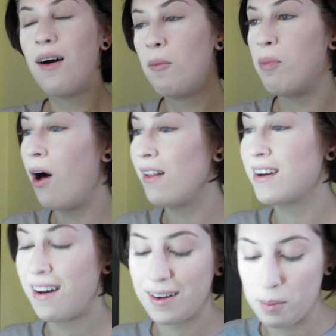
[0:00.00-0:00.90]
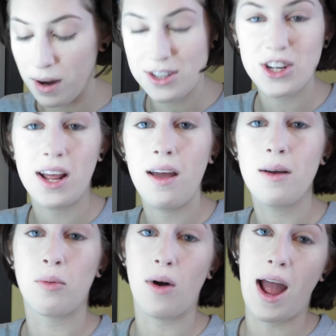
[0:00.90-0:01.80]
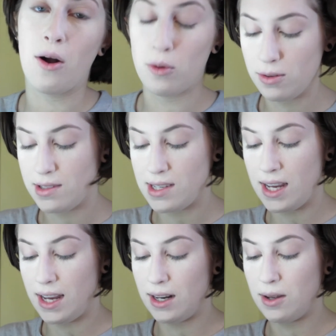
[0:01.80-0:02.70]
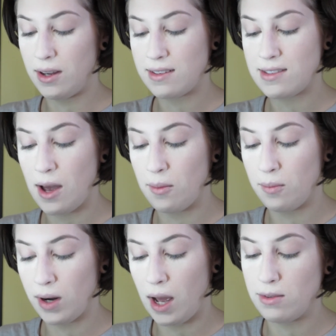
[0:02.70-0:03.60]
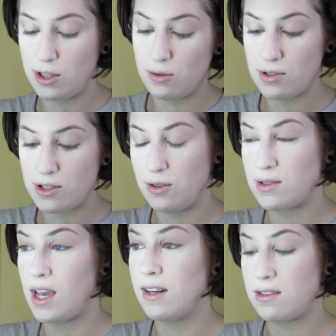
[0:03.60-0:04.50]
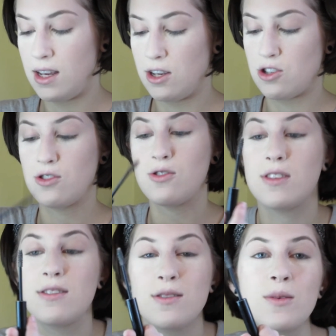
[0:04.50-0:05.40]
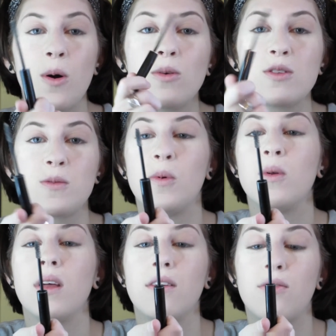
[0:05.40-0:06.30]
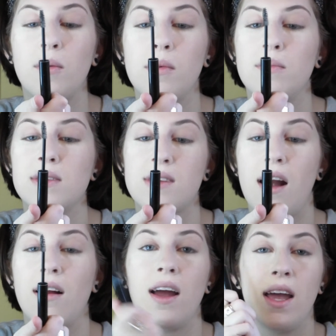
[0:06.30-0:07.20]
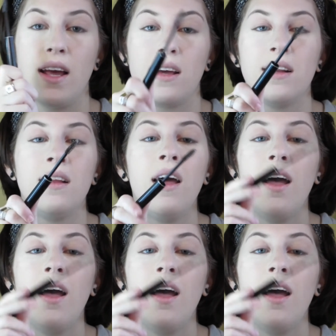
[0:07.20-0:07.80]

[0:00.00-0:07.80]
balling on a budget brow routine, except when I used to use Anastasia. So this is an old spoolie from mascara I hated.